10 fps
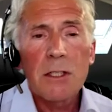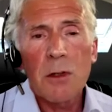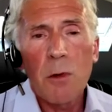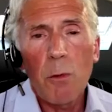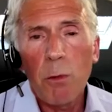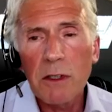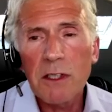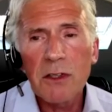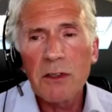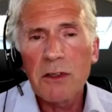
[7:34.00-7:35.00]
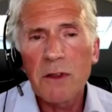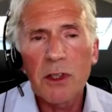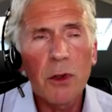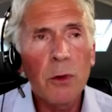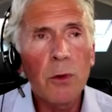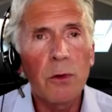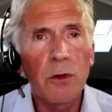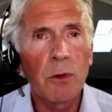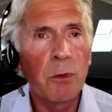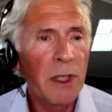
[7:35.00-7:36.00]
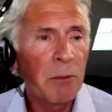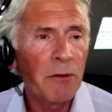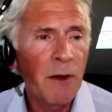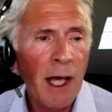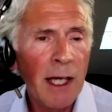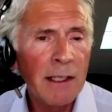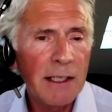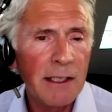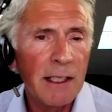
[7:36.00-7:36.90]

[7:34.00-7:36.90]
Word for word: So what sort of tools will be provided